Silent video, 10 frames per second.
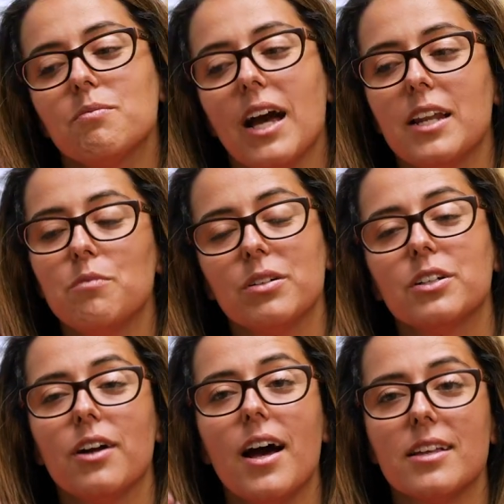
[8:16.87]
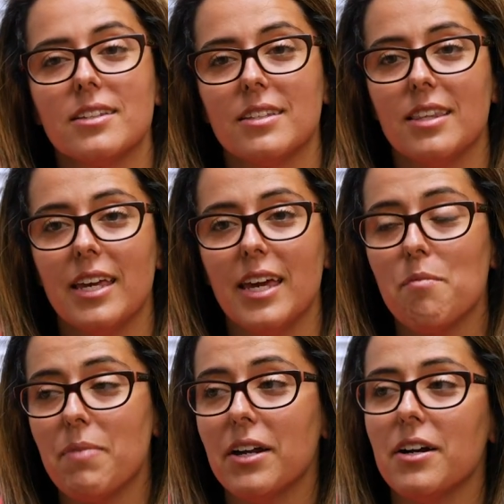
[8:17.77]
kind of progress and they get
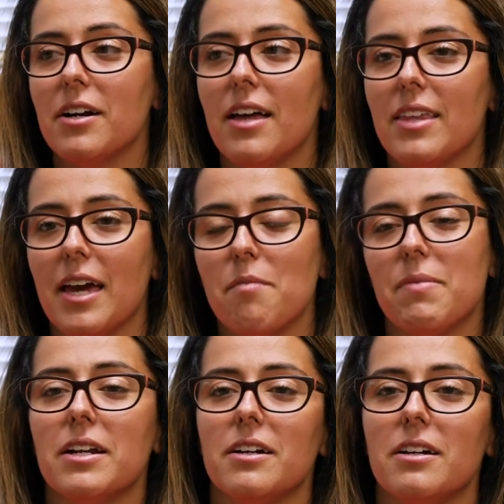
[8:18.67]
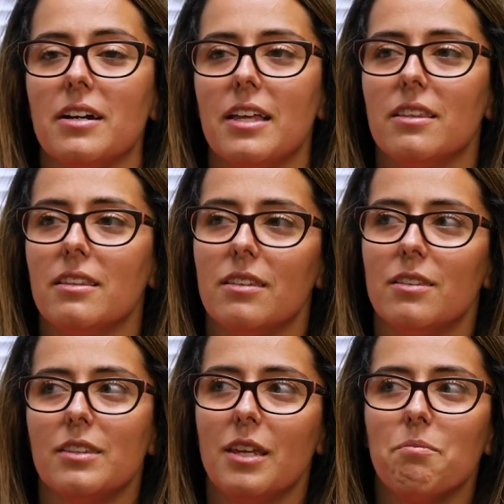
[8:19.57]
better and they get better, and
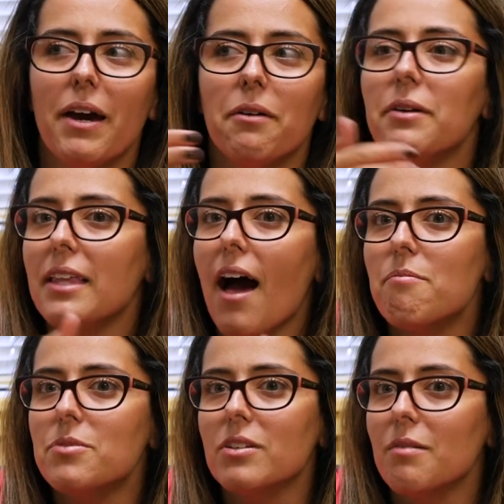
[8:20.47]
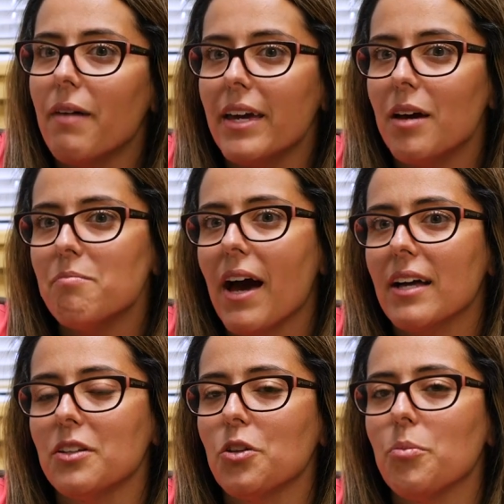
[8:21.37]
they might relapse or they might come back a
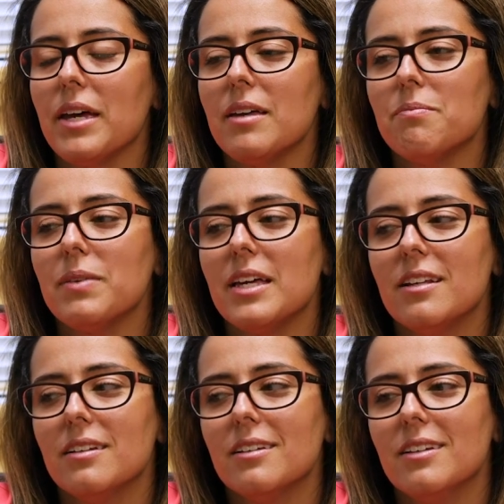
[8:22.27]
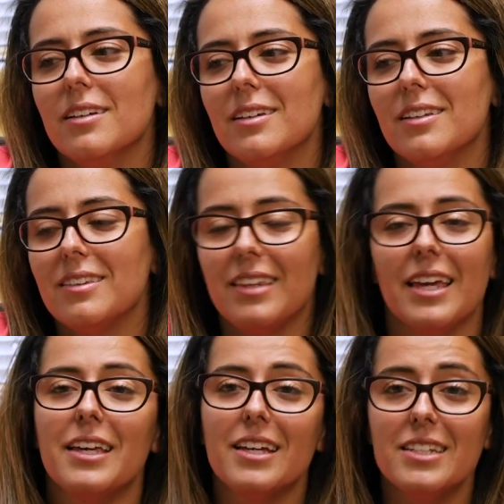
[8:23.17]
little bit, but they
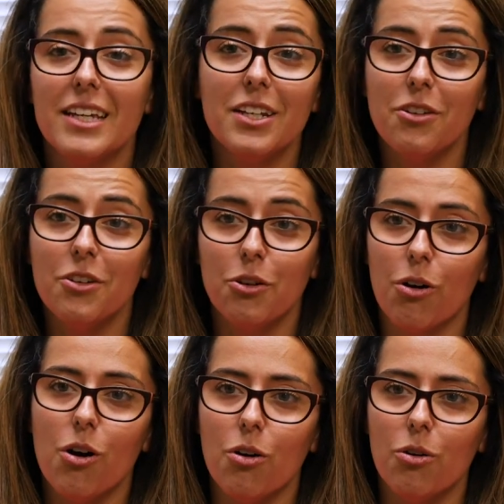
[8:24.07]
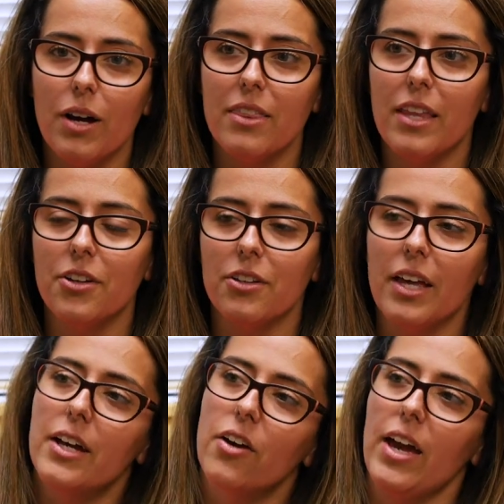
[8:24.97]
continue to grow. And then you're
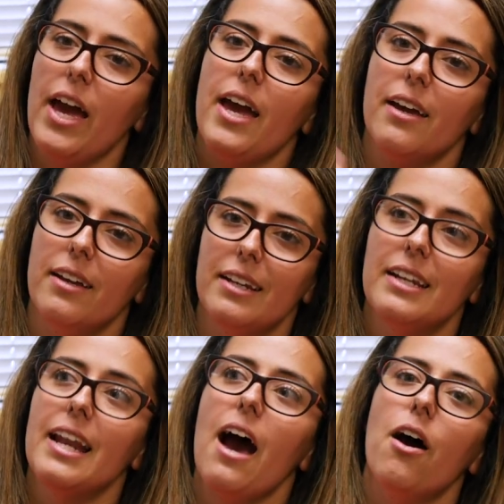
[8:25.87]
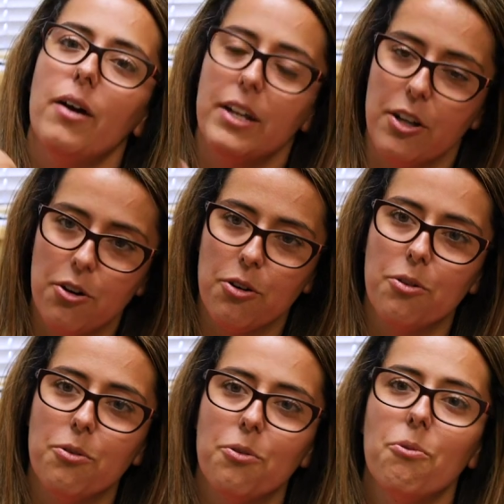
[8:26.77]
like, okay, now I
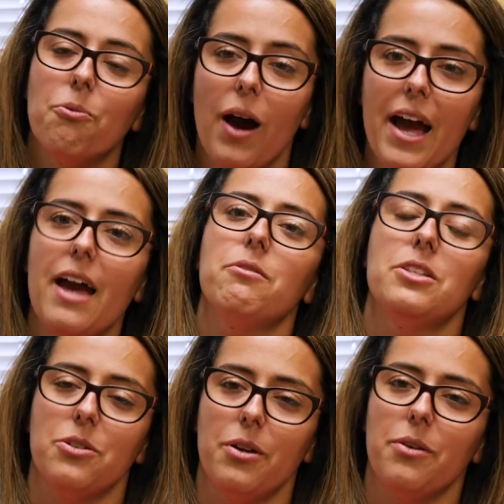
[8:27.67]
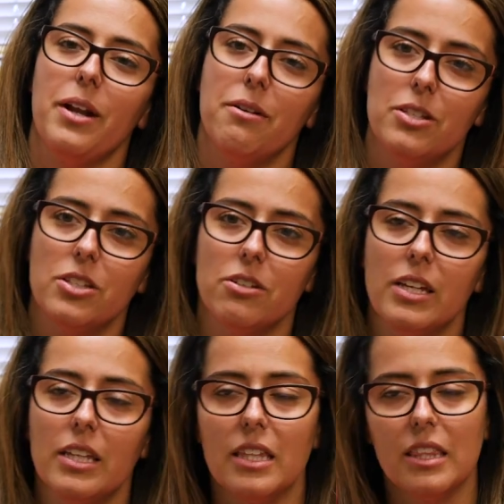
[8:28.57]
know why I was doing what I was
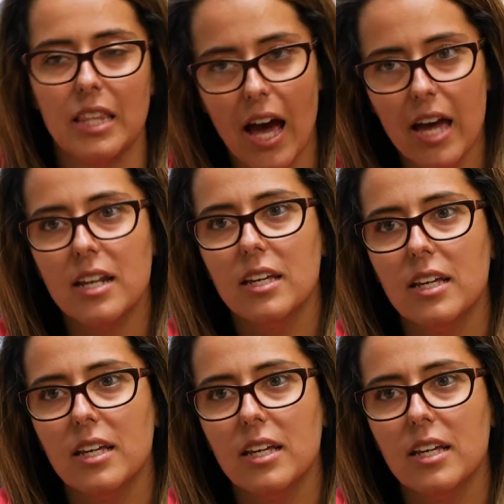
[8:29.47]
doing. Like that